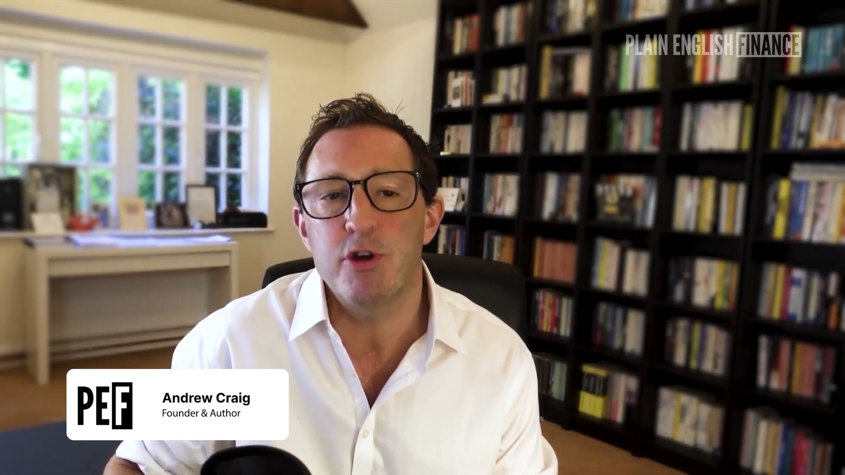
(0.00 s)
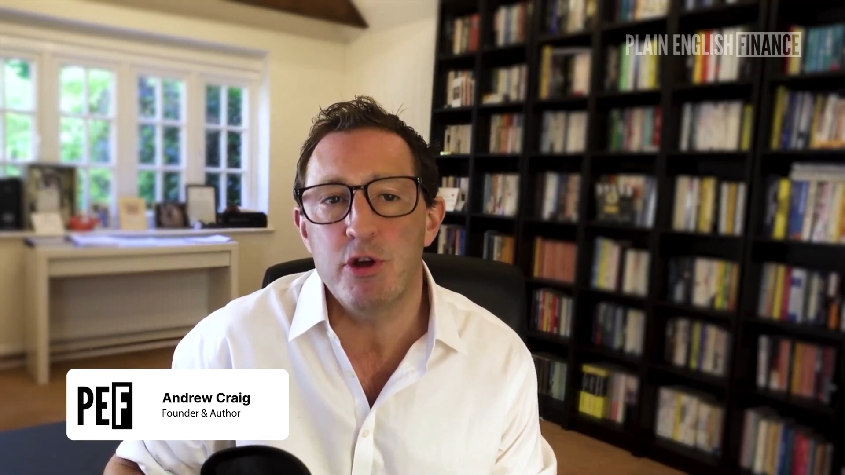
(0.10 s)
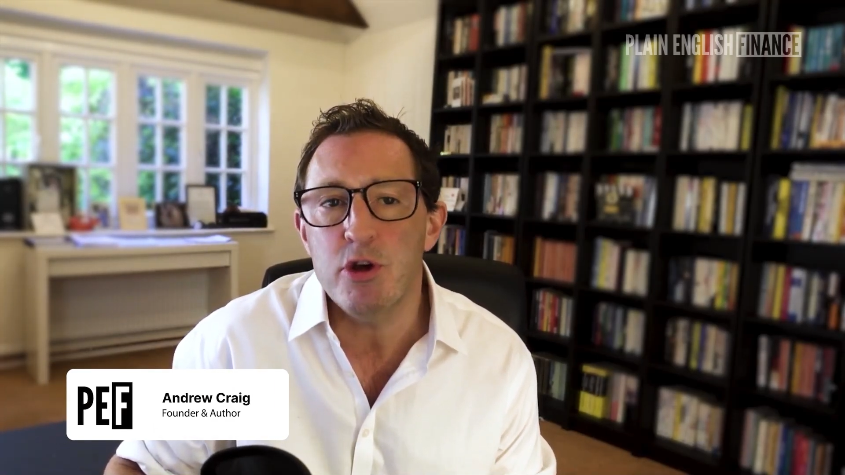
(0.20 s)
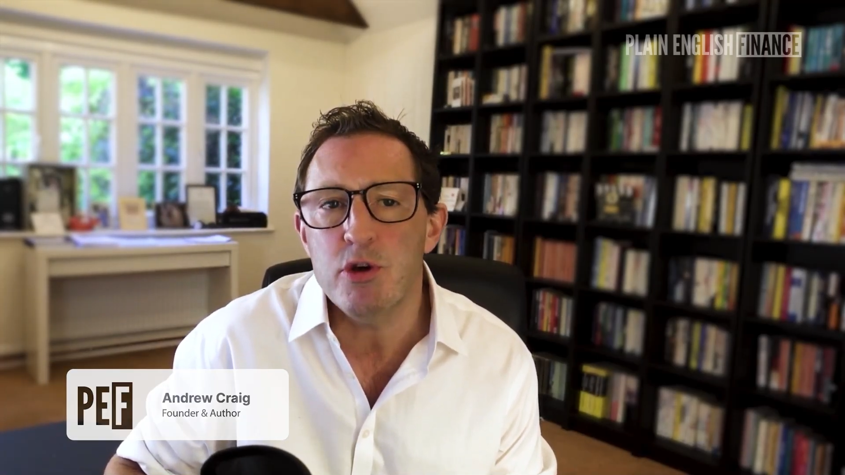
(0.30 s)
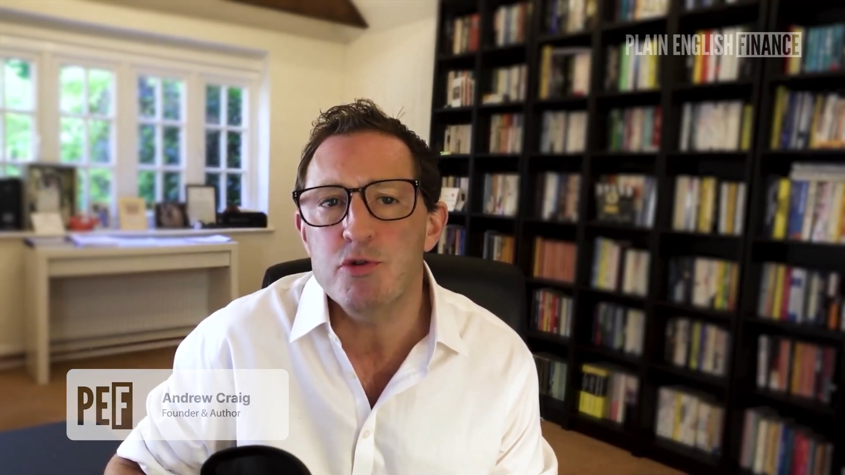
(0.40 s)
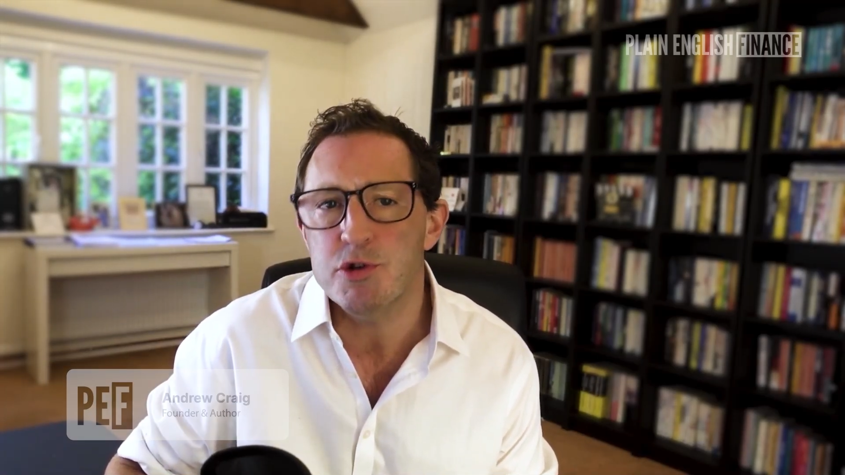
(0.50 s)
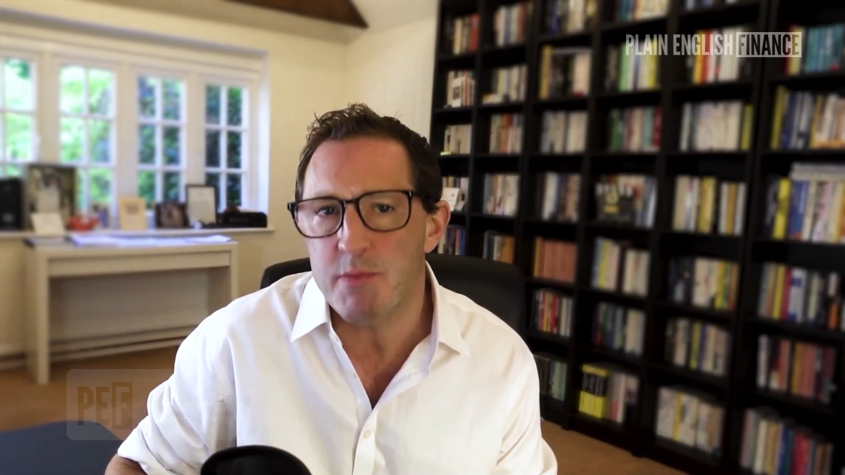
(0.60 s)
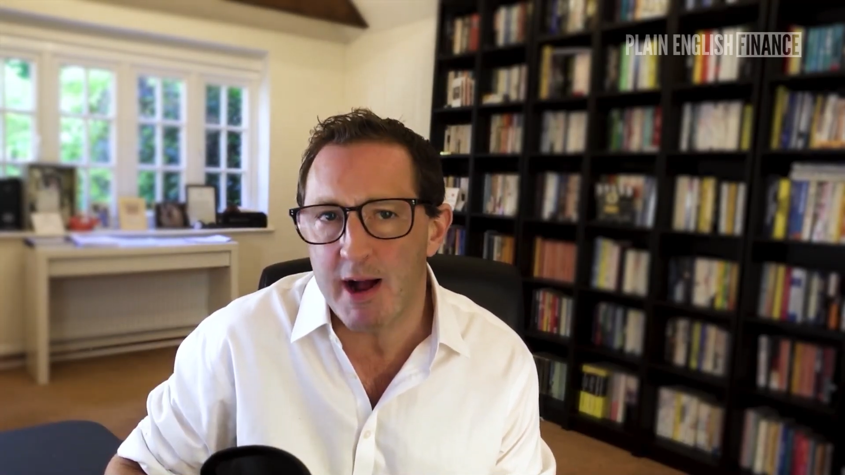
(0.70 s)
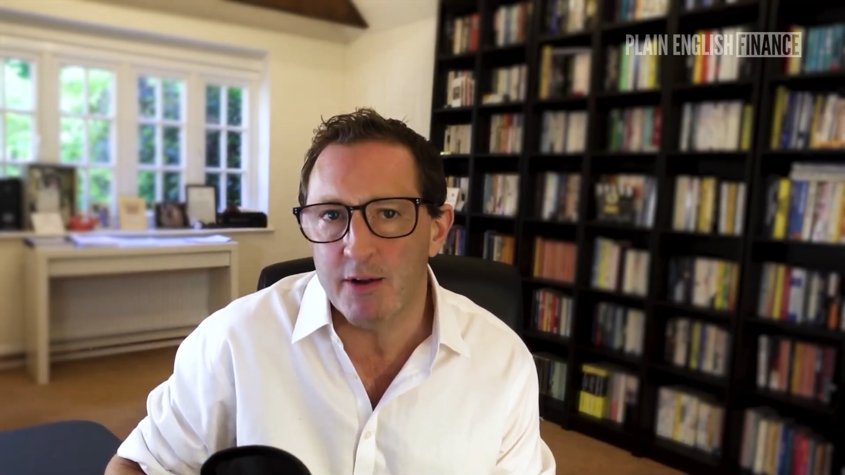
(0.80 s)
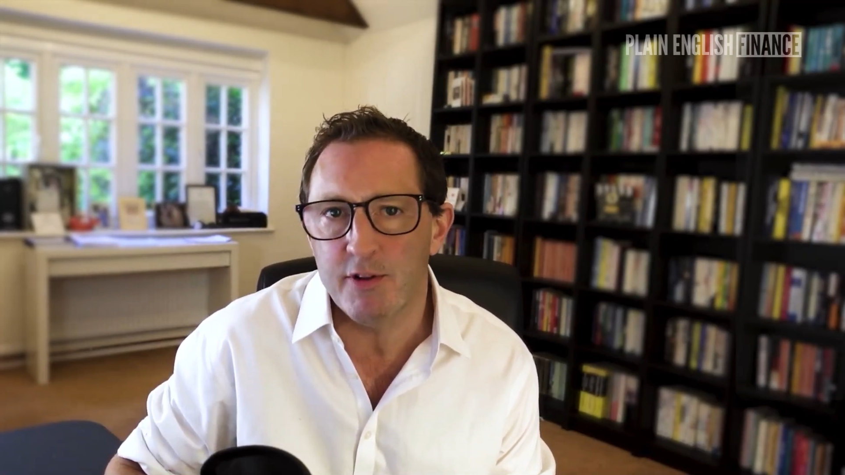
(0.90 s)
huge
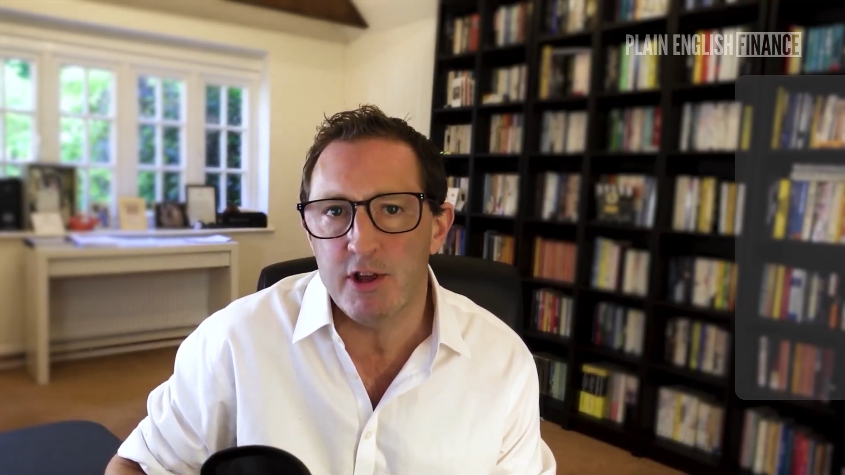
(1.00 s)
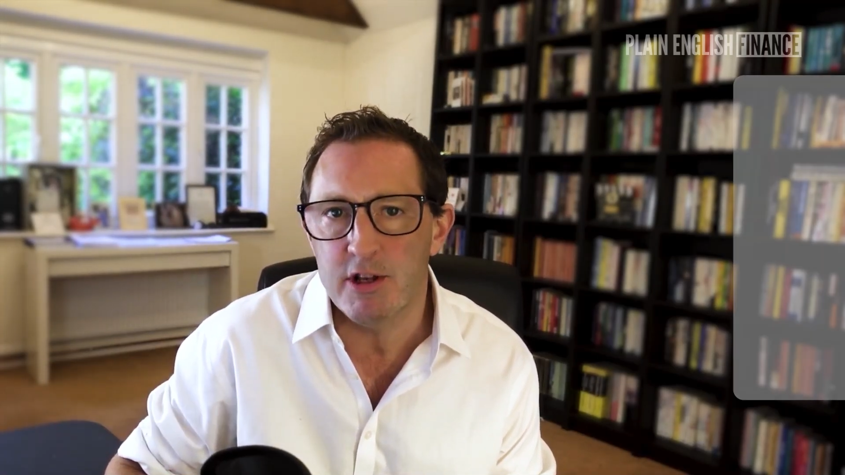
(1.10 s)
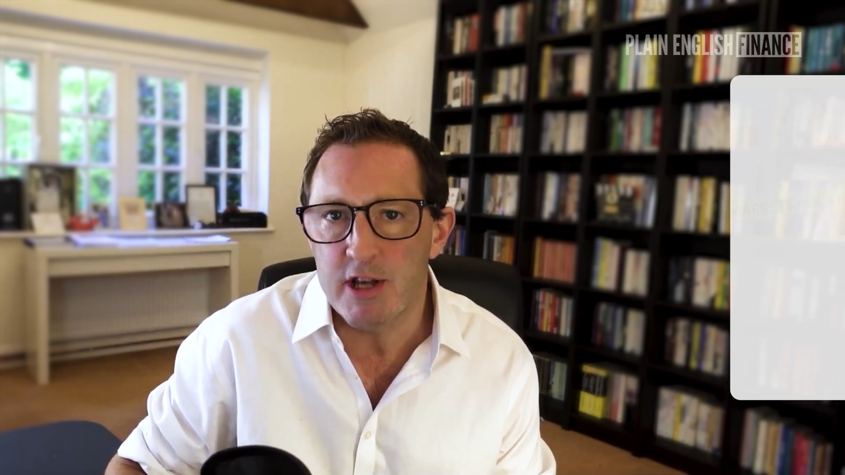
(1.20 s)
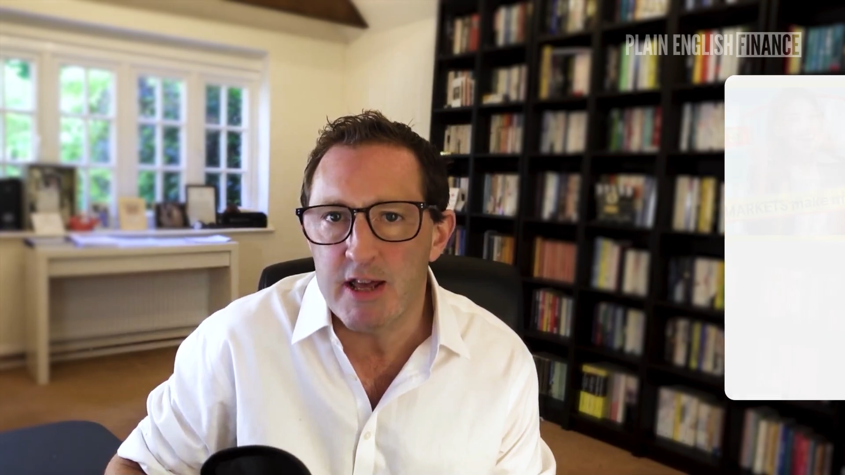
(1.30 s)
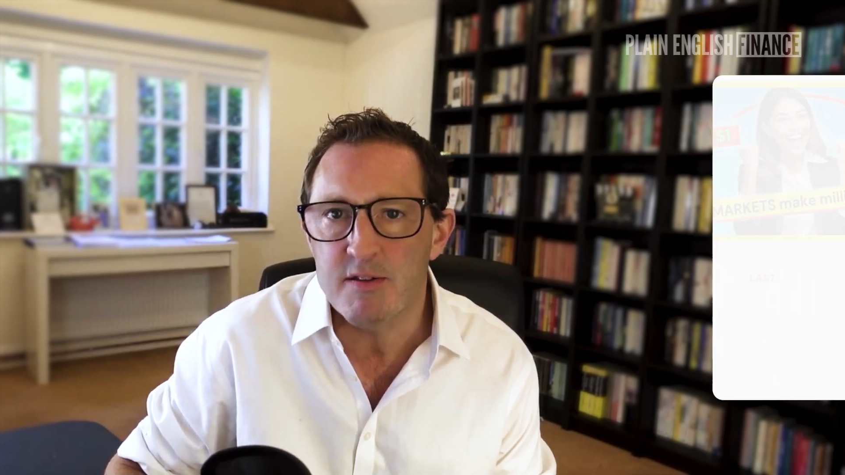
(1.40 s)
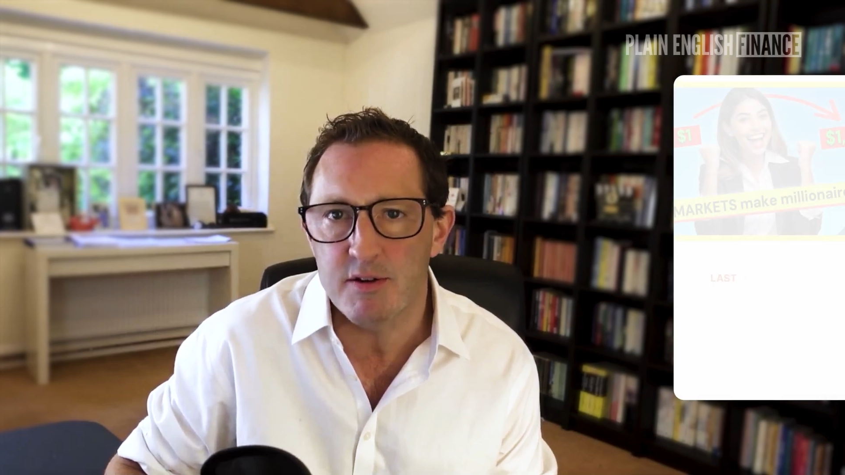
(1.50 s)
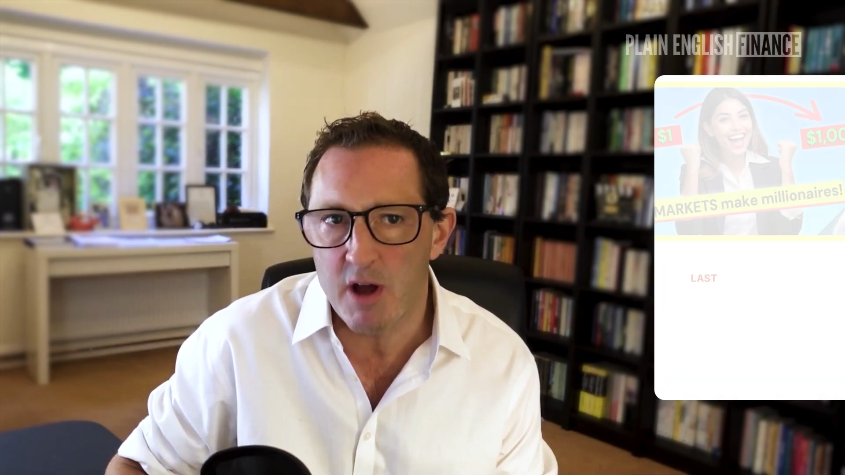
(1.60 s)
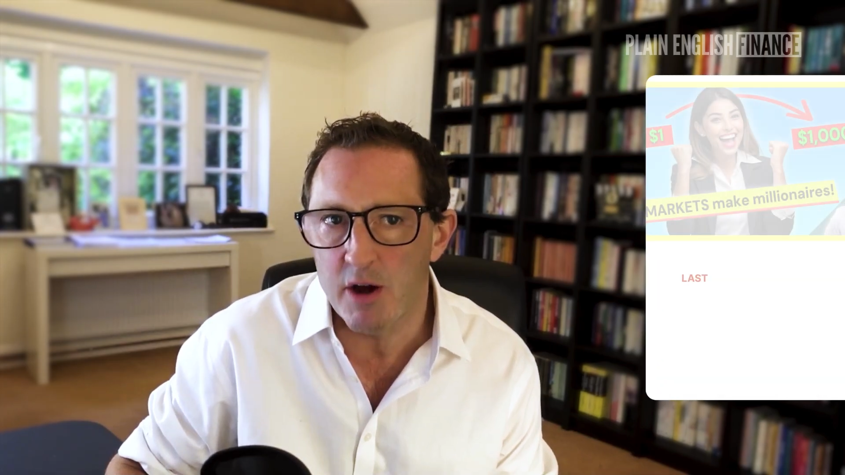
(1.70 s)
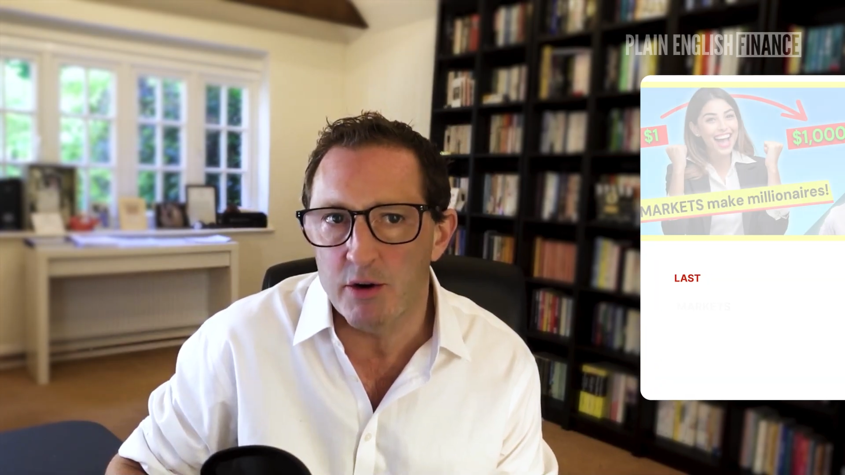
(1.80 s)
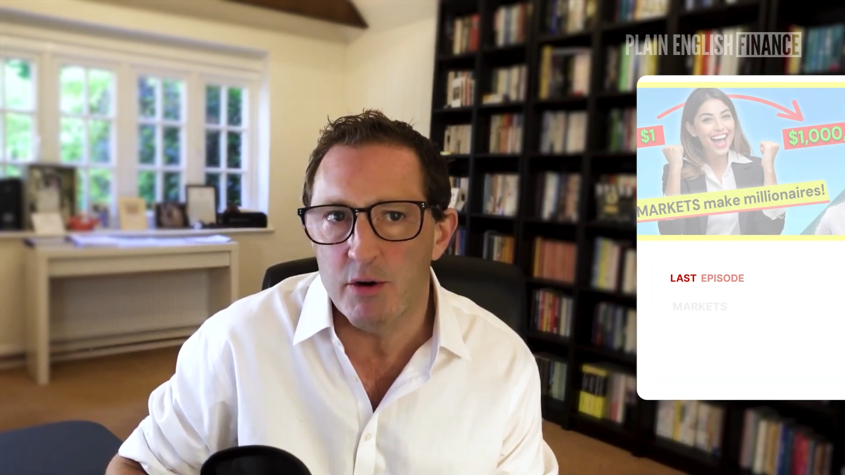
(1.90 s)
amount that you need to
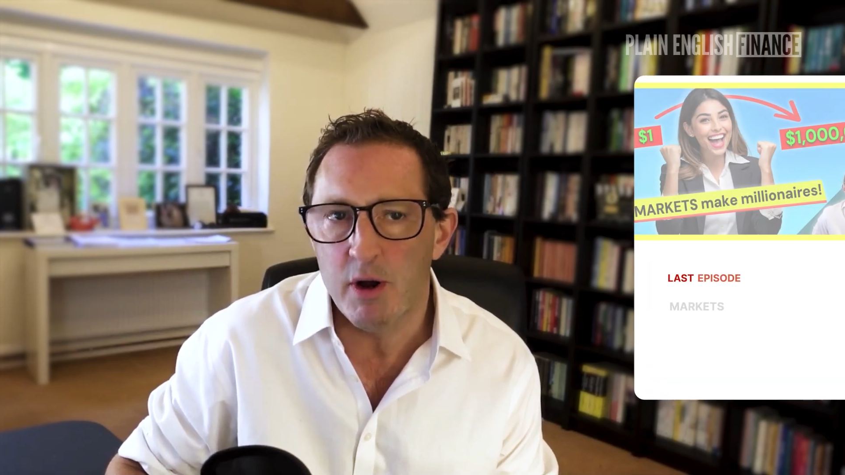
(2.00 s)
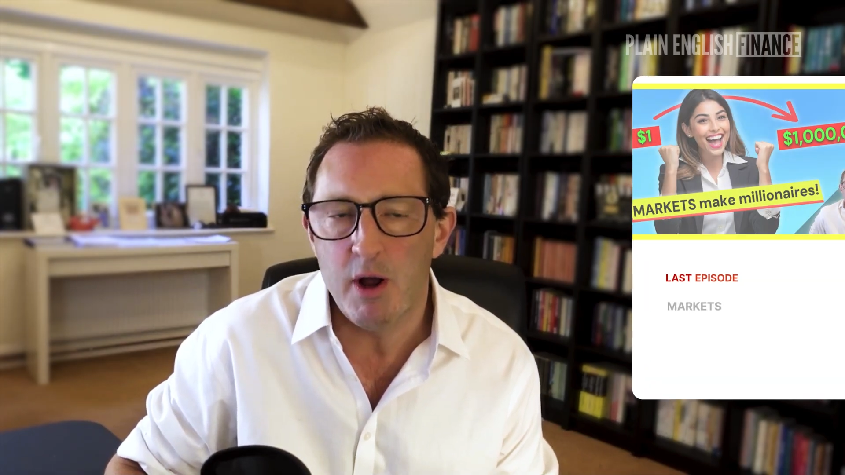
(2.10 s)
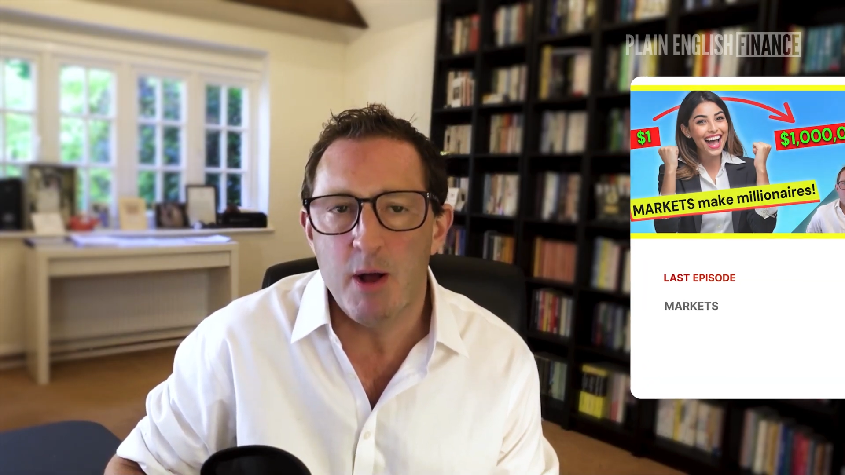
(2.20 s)
know